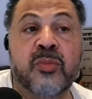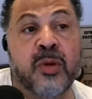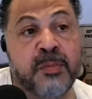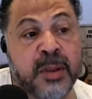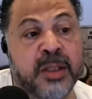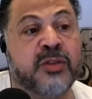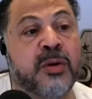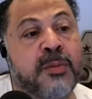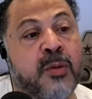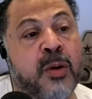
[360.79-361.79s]
with Bleacher
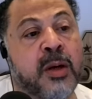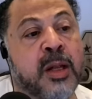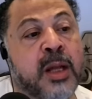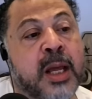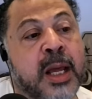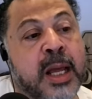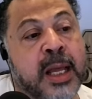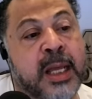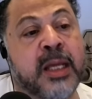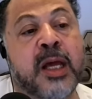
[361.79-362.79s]
Report,
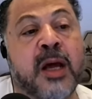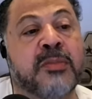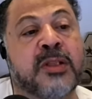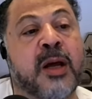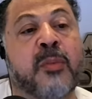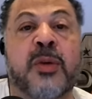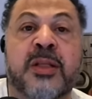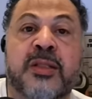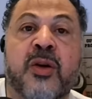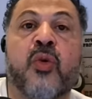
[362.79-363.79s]
he comes up with
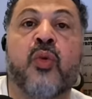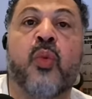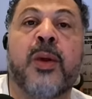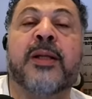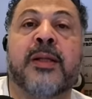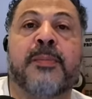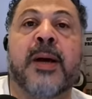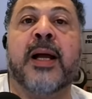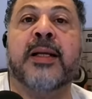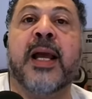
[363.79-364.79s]
his own weekly
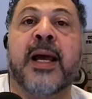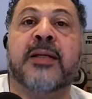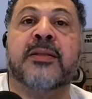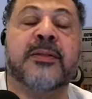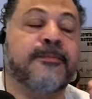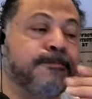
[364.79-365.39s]
podcast.